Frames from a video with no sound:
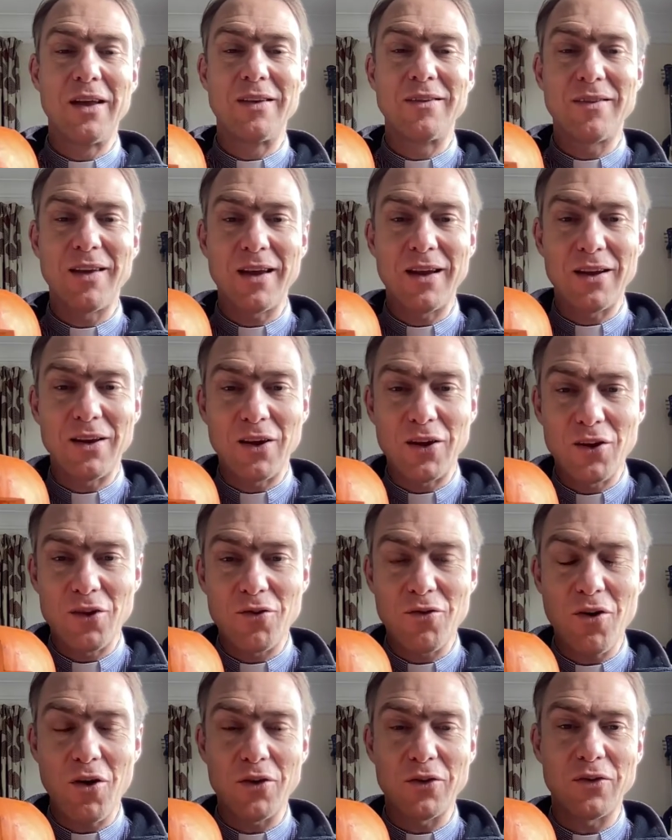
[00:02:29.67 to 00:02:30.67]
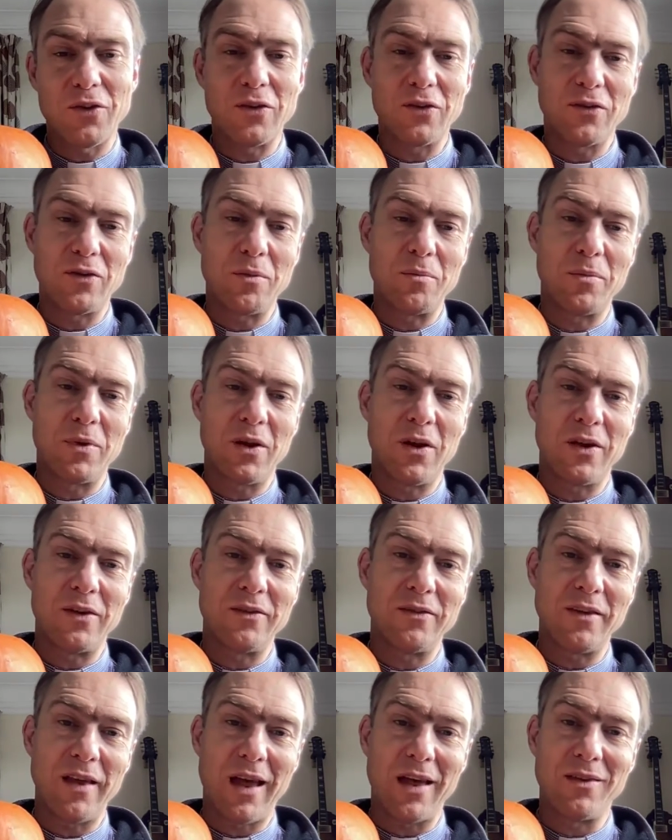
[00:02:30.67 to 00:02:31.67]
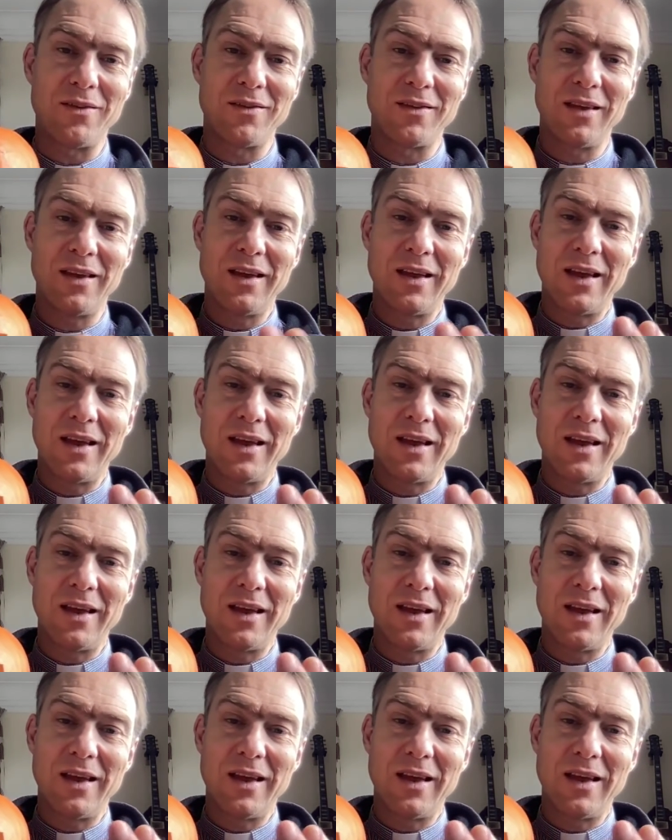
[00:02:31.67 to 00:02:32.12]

taken a cross that symbolized death.